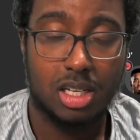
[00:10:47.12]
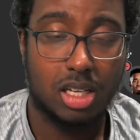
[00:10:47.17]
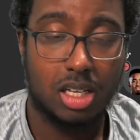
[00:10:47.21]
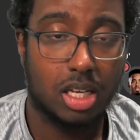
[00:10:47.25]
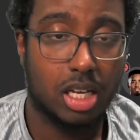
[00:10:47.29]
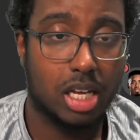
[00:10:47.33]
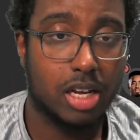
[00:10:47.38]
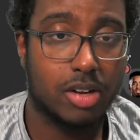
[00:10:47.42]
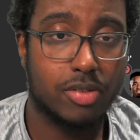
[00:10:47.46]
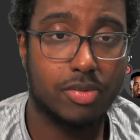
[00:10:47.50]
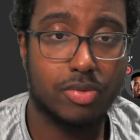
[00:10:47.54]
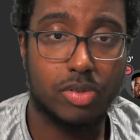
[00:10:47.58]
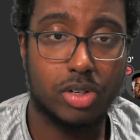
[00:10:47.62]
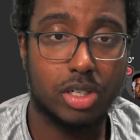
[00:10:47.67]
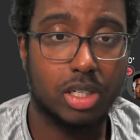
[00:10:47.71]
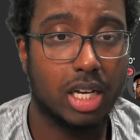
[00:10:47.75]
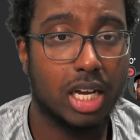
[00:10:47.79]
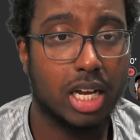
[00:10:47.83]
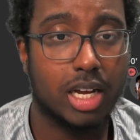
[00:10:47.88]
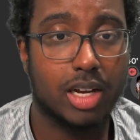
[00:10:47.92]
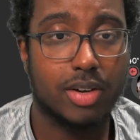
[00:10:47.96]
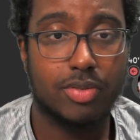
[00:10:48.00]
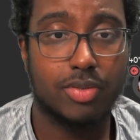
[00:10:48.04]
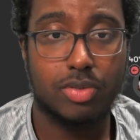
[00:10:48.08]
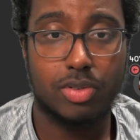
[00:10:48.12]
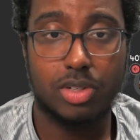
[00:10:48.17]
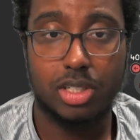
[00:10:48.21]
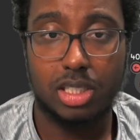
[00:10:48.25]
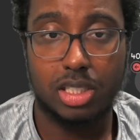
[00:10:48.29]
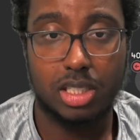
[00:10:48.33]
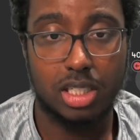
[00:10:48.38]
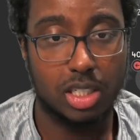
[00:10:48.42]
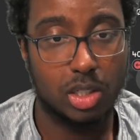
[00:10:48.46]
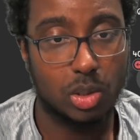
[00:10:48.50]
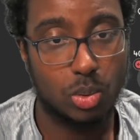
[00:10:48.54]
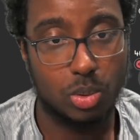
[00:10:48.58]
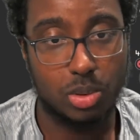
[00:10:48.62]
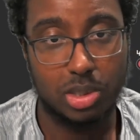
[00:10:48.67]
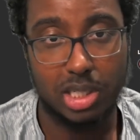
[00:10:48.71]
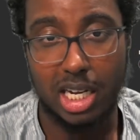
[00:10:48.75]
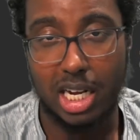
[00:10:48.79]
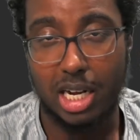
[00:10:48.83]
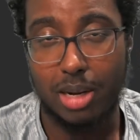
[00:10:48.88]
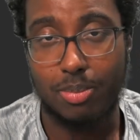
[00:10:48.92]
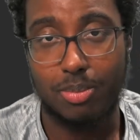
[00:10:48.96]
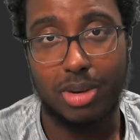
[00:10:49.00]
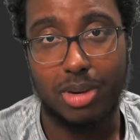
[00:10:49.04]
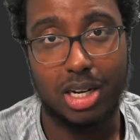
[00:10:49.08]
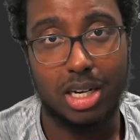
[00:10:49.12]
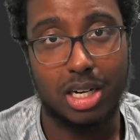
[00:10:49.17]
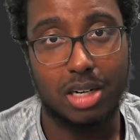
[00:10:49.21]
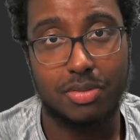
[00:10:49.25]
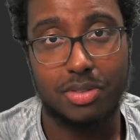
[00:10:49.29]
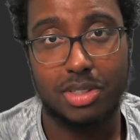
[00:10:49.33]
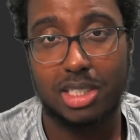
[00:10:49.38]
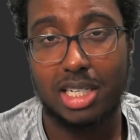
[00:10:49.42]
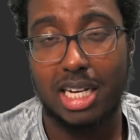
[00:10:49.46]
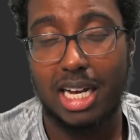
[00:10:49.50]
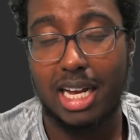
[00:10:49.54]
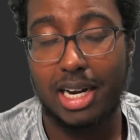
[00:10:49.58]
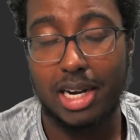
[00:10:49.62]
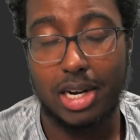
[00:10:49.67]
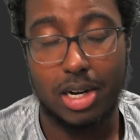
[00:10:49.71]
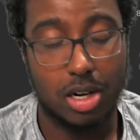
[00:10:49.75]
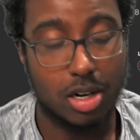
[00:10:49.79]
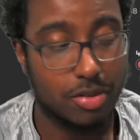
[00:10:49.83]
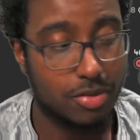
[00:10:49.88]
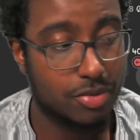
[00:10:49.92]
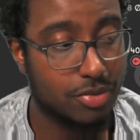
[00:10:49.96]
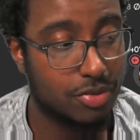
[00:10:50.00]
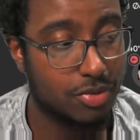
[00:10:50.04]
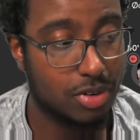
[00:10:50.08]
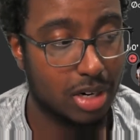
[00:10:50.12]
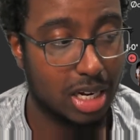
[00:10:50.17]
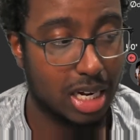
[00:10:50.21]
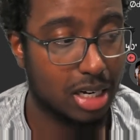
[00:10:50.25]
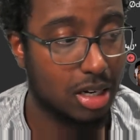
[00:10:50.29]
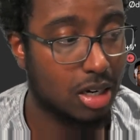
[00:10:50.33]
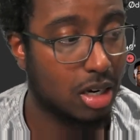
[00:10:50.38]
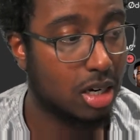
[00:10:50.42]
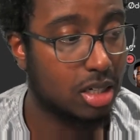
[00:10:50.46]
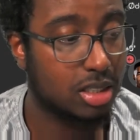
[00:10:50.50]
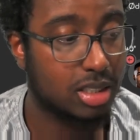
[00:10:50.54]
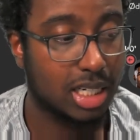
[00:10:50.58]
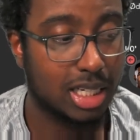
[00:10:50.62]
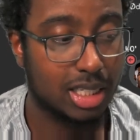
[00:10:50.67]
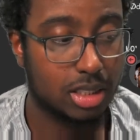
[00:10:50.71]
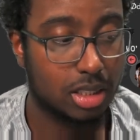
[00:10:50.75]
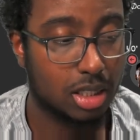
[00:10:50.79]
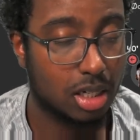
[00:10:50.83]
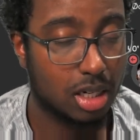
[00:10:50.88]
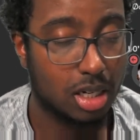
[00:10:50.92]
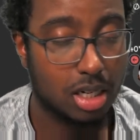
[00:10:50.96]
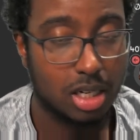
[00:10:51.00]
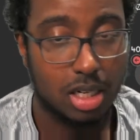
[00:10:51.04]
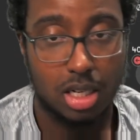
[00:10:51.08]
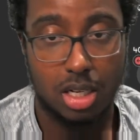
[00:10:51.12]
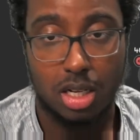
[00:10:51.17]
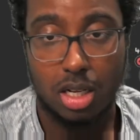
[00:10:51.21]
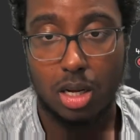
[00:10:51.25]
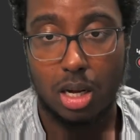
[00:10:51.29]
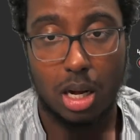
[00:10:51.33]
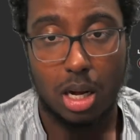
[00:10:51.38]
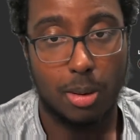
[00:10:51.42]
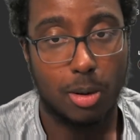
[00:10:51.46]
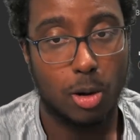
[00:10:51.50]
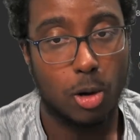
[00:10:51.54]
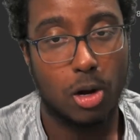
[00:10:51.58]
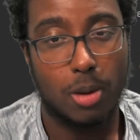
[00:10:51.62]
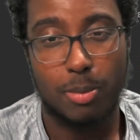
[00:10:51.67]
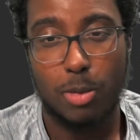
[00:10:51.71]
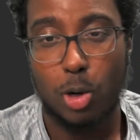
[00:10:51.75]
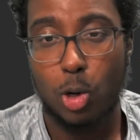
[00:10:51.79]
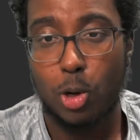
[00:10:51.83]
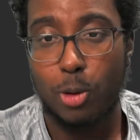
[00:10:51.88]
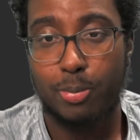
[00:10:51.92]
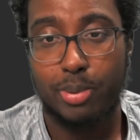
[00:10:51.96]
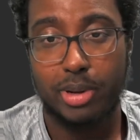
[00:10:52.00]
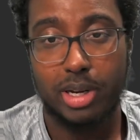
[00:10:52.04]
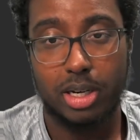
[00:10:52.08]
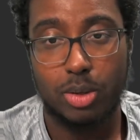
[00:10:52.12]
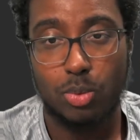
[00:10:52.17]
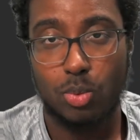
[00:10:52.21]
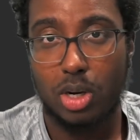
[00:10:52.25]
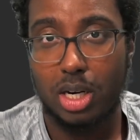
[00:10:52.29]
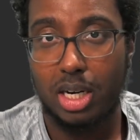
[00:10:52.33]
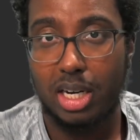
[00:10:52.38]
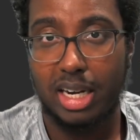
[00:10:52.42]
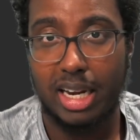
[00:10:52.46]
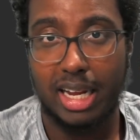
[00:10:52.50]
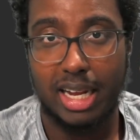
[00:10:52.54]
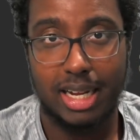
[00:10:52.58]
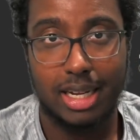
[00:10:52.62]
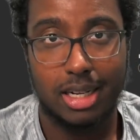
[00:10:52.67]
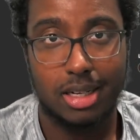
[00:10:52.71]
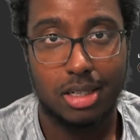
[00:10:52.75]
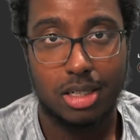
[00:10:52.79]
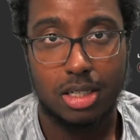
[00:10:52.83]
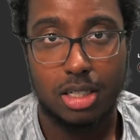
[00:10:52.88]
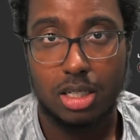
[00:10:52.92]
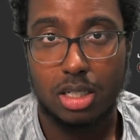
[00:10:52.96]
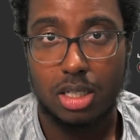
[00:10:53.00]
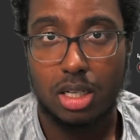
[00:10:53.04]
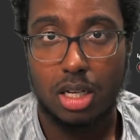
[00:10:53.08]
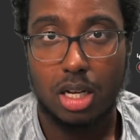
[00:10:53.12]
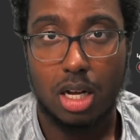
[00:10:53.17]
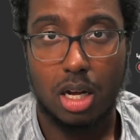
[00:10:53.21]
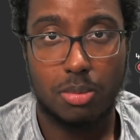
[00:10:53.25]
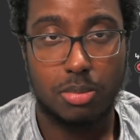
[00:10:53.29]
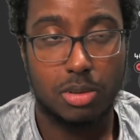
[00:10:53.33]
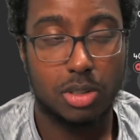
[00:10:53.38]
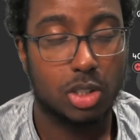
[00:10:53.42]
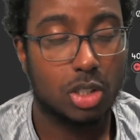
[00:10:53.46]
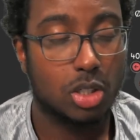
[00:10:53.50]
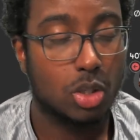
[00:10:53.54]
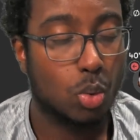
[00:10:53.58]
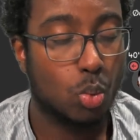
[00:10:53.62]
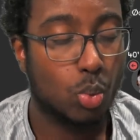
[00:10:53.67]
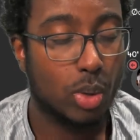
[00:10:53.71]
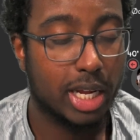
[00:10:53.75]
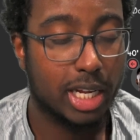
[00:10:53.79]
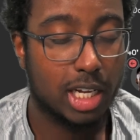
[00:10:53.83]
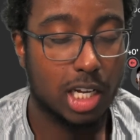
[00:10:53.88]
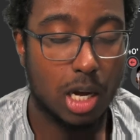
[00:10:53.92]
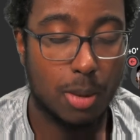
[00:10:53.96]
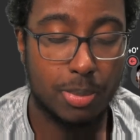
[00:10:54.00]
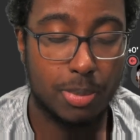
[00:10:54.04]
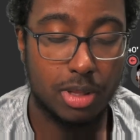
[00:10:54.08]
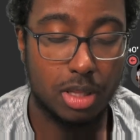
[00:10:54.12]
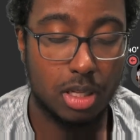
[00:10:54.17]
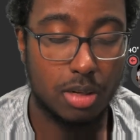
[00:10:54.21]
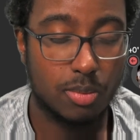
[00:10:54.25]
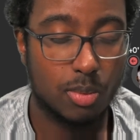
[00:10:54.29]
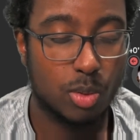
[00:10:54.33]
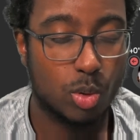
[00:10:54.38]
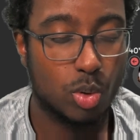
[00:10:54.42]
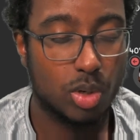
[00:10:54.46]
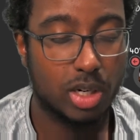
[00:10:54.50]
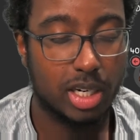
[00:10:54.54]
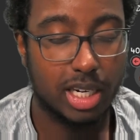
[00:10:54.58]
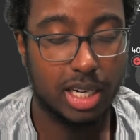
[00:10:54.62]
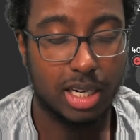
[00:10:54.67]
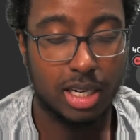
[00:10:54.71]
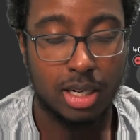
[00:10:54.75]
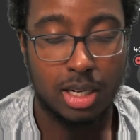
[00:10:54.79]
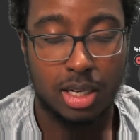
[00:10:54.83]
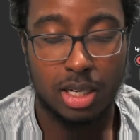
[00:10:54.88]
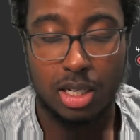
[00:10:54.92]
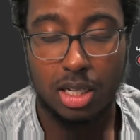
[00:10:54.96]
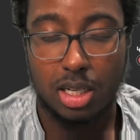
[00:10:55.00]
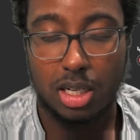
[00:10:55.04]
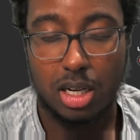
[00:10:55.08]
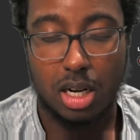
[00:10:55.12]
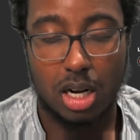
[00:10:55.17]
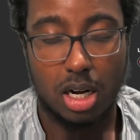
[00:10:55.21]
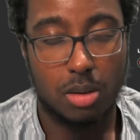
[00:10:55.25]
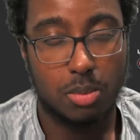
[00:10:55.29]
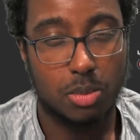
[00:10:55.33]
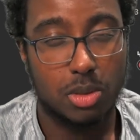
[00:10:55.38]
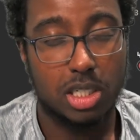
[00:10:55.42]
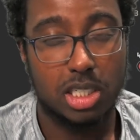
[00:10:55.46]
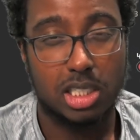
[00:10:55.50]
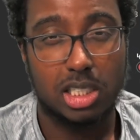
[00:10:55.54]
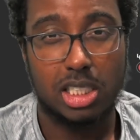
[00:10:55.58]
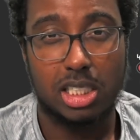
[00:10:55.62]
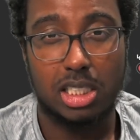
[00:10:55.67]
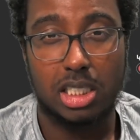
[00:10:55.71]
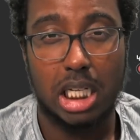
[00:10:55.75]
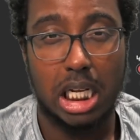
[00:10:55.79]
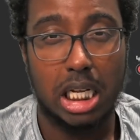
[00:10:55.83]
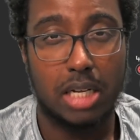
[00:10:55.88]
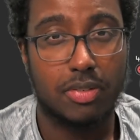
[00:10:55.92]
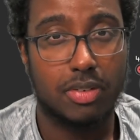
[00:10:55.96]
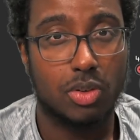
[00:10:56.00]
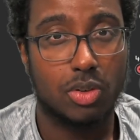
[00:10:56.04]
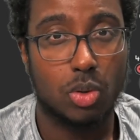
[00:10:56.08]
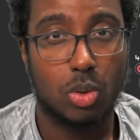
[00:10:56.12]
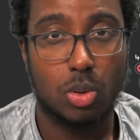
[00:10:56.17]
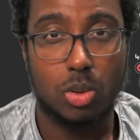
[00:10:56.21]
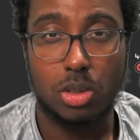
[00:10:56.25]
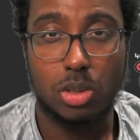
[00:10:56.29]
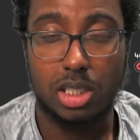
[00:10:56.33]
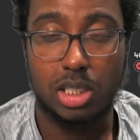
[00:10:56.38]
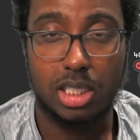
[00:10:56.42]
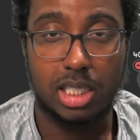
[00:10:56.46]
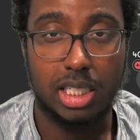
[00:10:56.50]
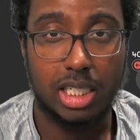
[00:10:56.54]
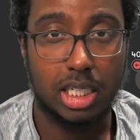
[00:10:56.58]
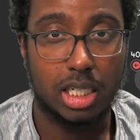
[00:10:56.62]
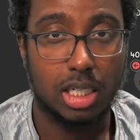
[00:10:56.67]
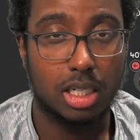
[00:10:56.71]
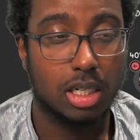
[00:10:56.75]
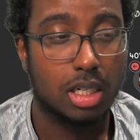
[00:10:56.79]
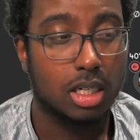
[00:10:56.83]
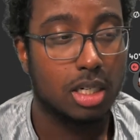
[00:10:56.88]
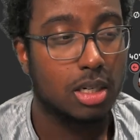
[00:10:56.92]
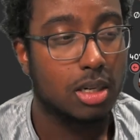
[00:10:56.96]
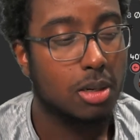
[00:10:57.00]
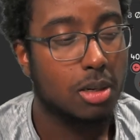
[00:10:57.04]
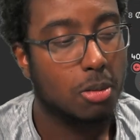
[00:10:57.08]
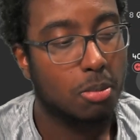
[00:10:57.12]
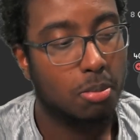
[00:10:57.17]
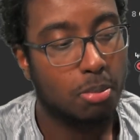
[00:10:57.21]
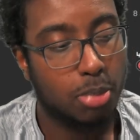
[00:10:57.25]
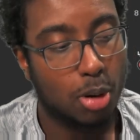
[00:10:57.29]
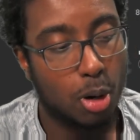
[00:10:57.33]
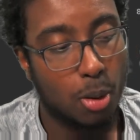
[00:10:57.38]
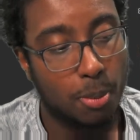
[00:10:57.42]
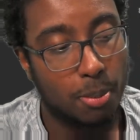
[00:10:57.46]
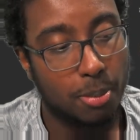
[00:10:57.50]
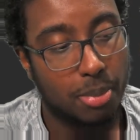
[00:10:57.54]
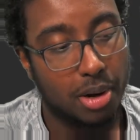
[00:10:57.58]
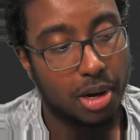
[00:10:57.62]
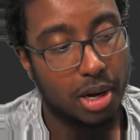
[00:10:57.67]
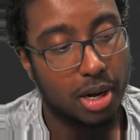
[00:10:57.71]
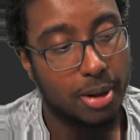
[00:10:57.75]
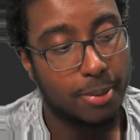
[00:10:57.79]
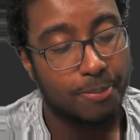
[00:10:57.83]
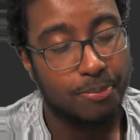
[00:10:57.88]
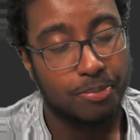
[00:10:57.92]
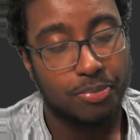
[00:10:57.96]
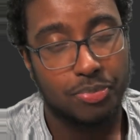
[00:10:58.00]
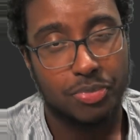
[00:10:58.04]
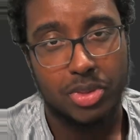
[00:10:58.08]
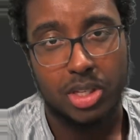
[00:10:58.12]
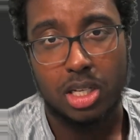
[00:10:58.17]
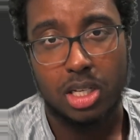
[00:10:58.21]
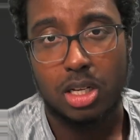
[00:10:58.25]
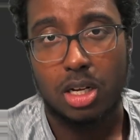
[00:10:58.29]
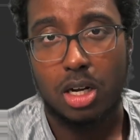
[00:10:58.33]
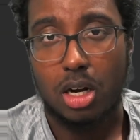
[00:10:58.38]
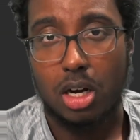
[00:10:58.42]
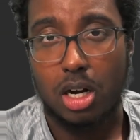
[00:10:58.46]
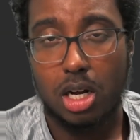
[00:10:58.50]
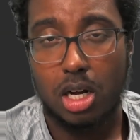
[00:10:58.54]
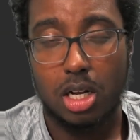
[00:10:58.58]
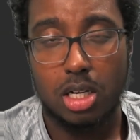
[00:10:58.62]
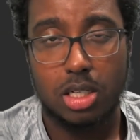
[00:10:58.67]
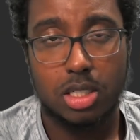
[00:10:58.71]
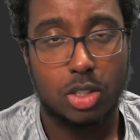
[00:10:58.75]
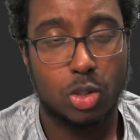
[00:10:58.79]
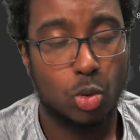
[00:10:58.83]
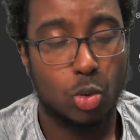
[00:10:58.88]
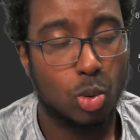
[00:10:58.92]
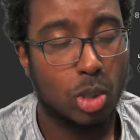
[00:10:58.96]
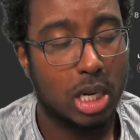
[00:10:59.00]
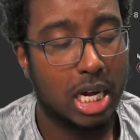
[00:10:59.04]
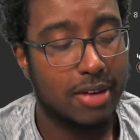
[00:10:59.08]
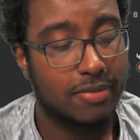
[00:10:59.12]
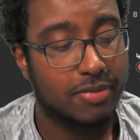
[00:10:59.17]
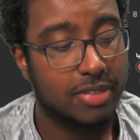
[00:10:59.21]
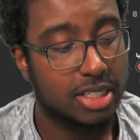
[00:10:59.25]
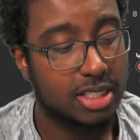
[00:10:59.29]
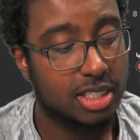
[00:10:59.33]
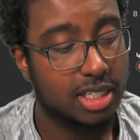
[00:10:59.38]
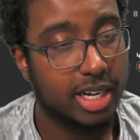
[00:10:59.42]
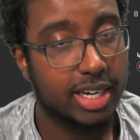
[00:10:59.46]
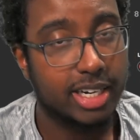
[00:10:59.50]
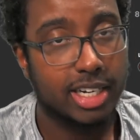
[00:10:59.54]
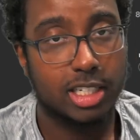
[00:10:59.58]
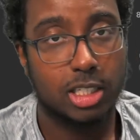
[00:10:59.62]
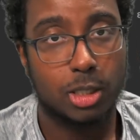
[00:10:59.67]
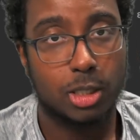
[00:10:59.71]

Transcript: every single time, man. I've just had enough. Like Arteta, I'm hoping one day I'm just gonna wake up in the morning. I'm gonna see David Ornstein, Bomber. Arsenal have decided to